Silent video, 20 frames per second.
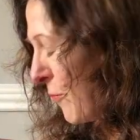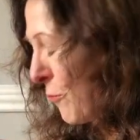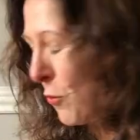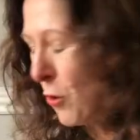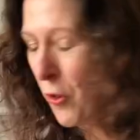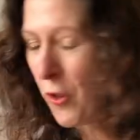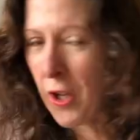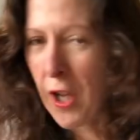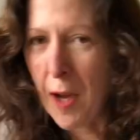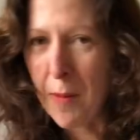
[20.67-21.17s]

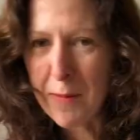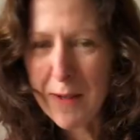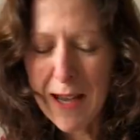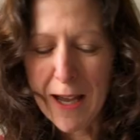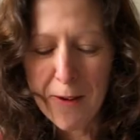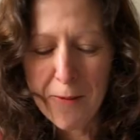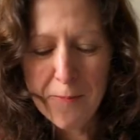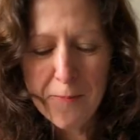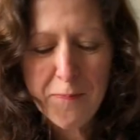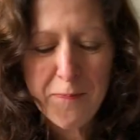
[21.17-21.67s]
Put the cup
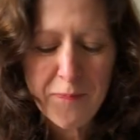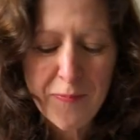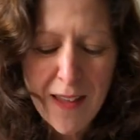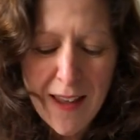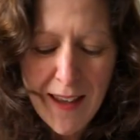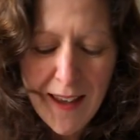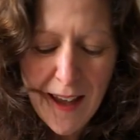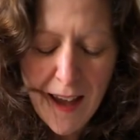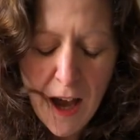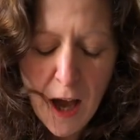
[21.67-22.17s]

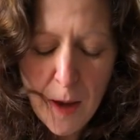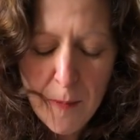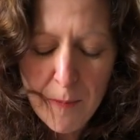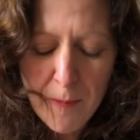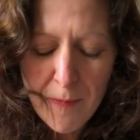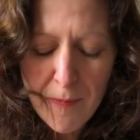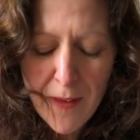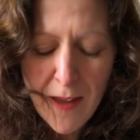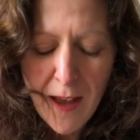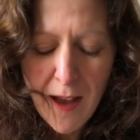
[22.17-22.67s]

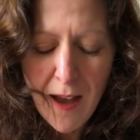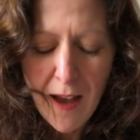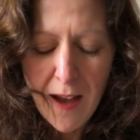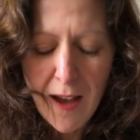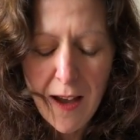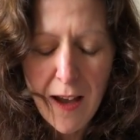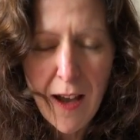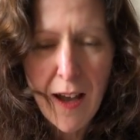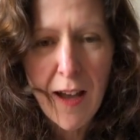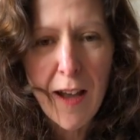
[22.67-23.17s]
down.
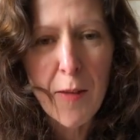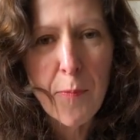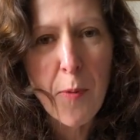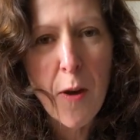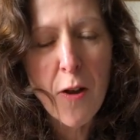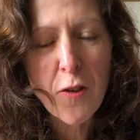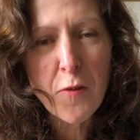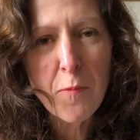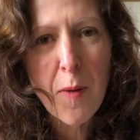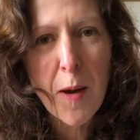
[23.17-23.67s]
As
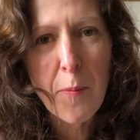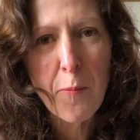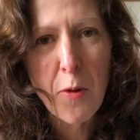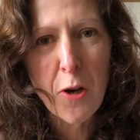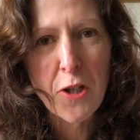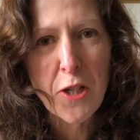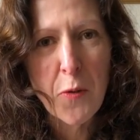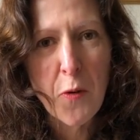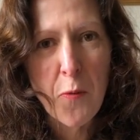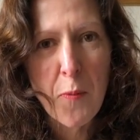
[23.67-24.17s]
part of my
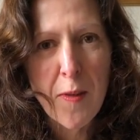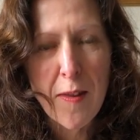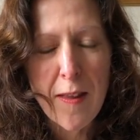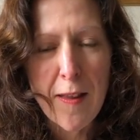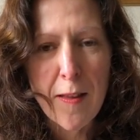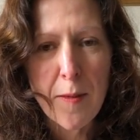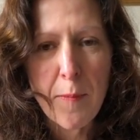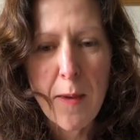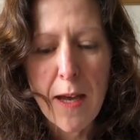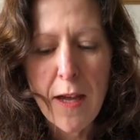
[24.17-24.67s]
project with Mrs
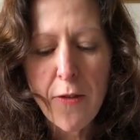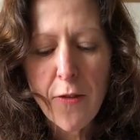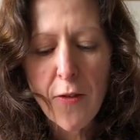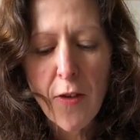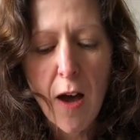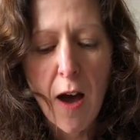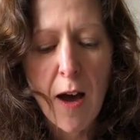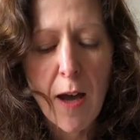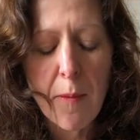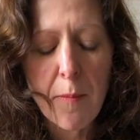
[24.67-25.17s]
Smith,
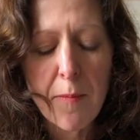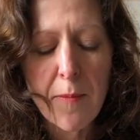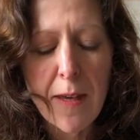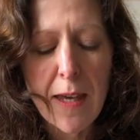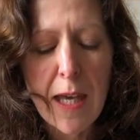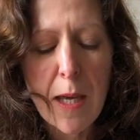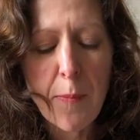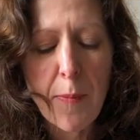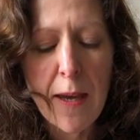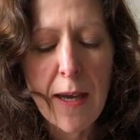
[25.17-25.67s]
I'm
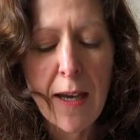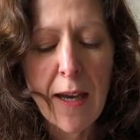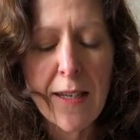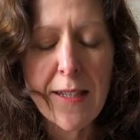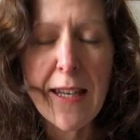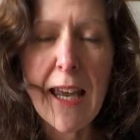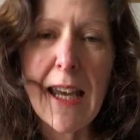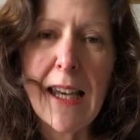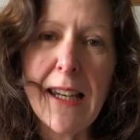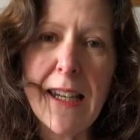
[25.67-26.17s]
keeping a
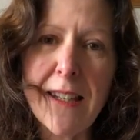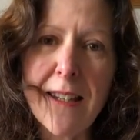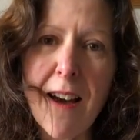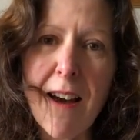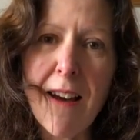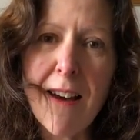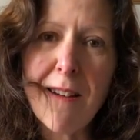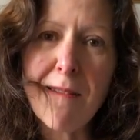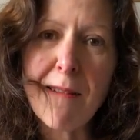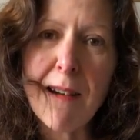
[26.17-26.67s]
daily
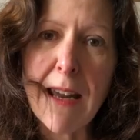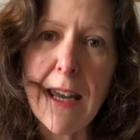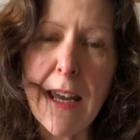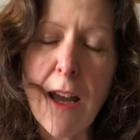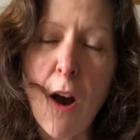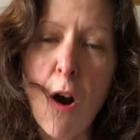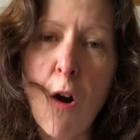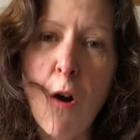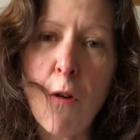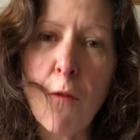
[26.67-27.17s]
diary
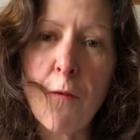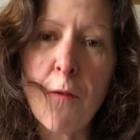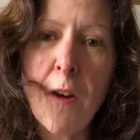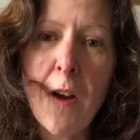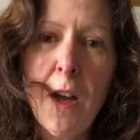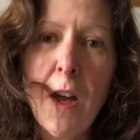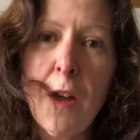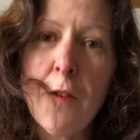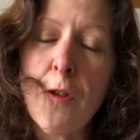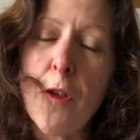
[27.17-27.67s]
of
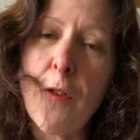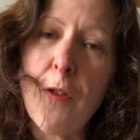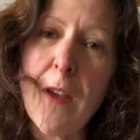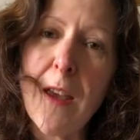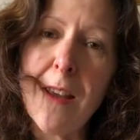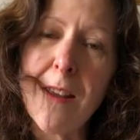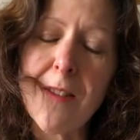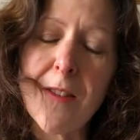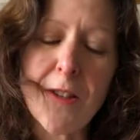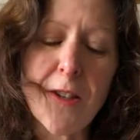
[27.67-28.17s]
the
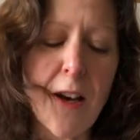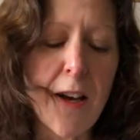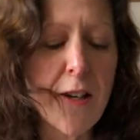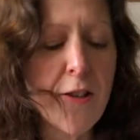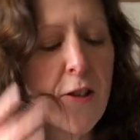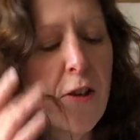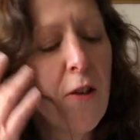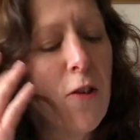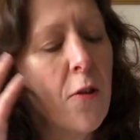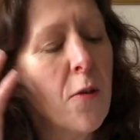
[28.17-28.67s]
things that I
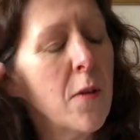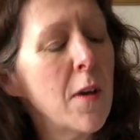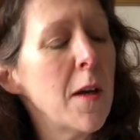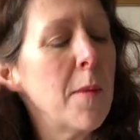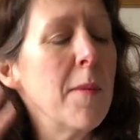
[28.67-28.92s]
do.